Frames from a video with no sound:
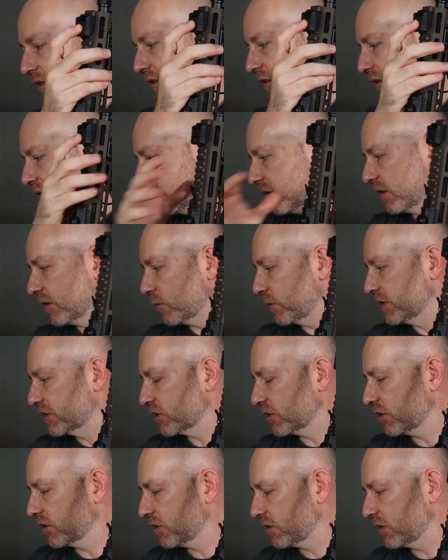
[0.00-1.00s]
We
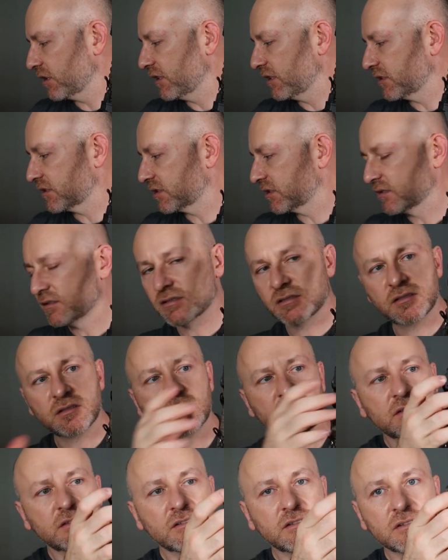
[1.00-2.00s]
turn it
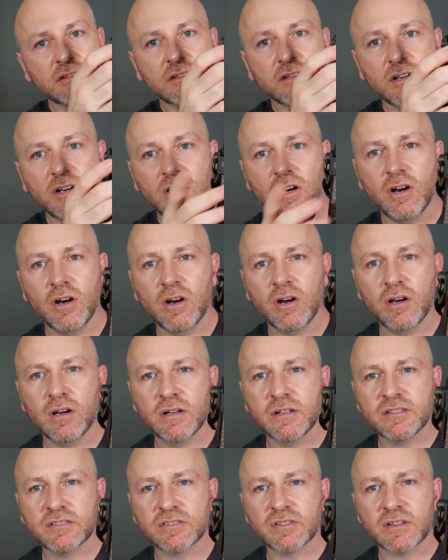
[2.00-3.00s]
on